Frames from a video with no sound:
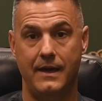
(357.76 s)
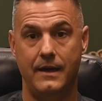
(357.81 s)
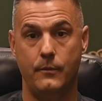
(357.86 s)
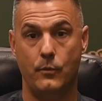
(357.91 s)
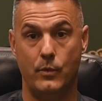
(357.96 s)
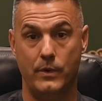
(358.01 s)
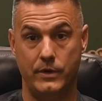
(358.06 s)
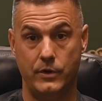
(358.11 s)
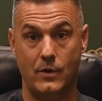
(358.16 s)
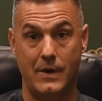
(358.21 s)

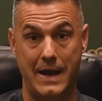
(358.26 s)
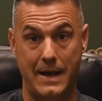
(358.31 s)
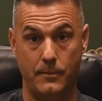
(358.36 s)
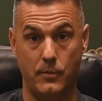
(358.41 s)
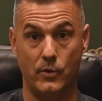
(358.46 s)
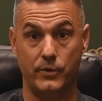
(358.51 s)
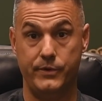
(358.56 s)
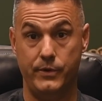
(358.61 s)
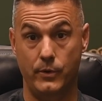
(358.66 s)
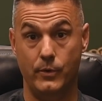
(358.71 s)
when you're
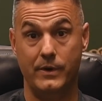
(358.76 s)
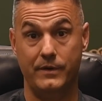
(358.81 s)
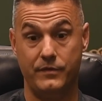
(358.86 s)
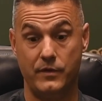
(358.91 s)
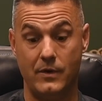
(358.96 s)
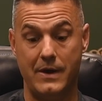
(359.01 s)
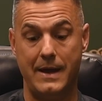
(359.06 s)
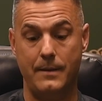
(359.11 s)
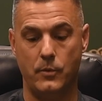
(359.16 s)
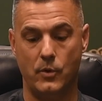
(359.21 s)
able to, if
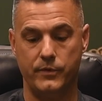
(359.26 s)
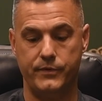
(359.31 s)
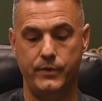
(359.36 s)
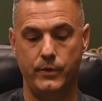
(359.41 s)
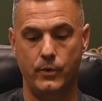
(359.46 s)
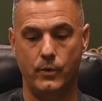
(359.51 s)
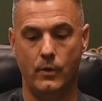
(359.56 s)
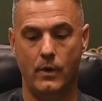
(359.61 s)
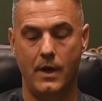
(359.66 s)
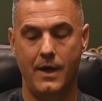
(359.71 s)
you're able
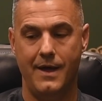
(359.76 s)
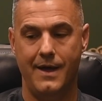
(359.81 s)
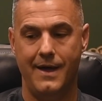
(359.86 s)
to.